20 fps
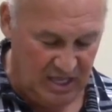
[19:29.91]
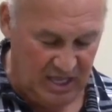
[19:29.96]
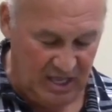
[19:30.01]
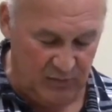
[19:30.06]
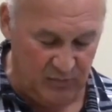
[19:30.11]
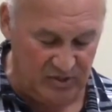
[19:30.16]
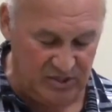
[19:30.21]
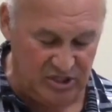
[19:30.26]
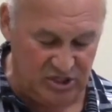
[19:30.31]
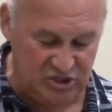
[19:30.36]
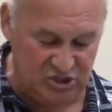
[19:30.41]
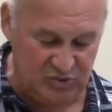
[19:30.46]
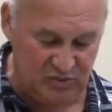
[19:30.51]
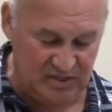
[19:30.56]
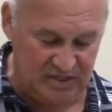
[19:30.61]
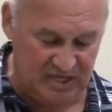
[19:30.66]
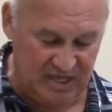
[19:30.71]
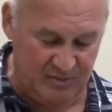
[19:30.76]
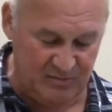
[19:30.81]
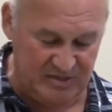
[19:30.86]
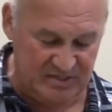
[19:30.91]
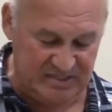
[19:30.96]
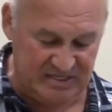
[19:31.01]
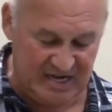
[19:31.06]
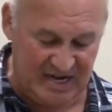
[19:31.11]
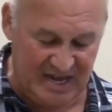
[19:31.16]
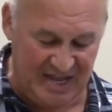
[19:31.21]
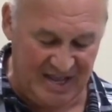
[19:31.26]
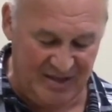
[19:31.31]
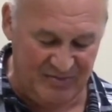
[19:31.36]
And when Yeshua came, he
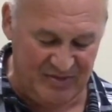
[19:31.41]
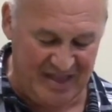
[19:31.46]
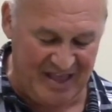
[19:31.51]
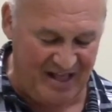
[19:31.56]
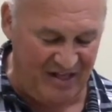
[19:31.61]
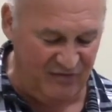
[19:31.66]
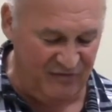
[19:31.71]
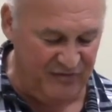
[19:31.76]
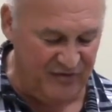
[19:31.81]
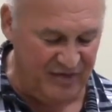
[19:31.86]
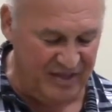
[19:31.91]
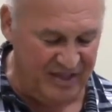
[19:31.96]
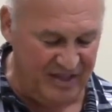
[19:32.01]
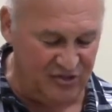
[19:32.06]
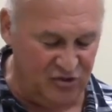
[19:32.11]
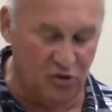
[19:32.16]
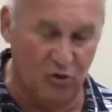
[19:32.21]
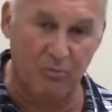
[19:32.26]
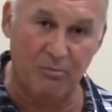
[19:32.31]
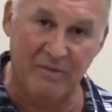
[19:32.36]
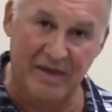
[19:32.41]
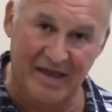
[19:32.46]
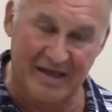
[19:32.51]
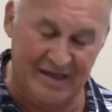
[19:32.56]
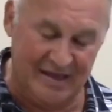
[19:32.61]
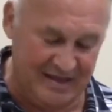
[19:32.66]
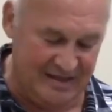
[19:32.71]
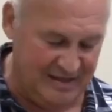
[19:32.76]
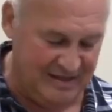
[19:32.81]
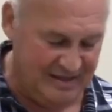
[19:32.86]
said, I am the Alpha and the
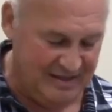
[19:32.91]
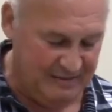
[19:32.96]
Omega,